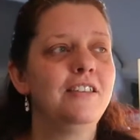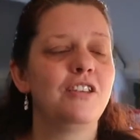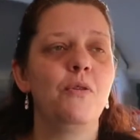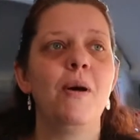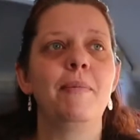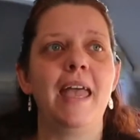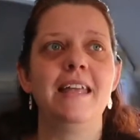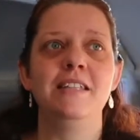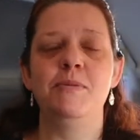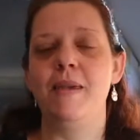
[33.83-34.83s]
So
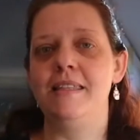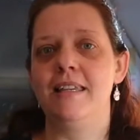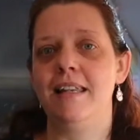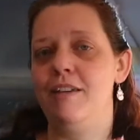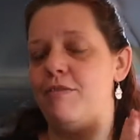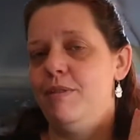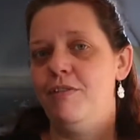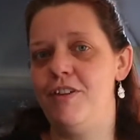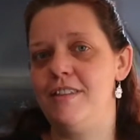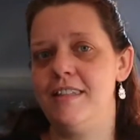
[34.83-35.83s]
Whamageddon's basically from the
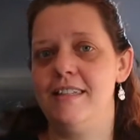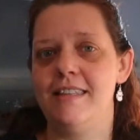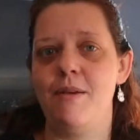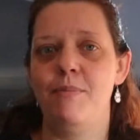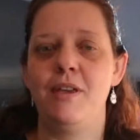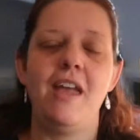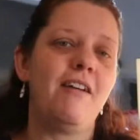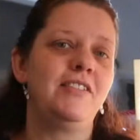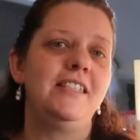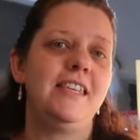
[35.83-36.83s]
1st of December you
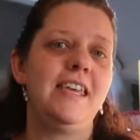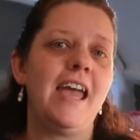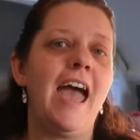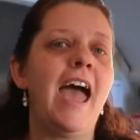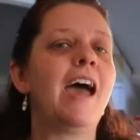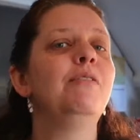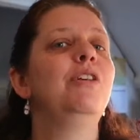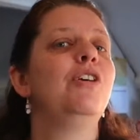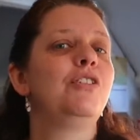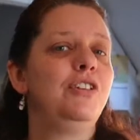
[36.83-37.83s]
have to see how
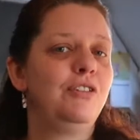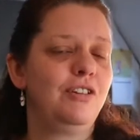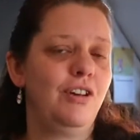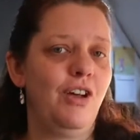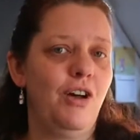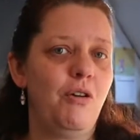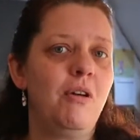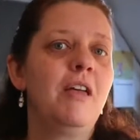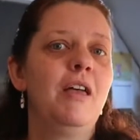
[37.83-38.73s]
long you can go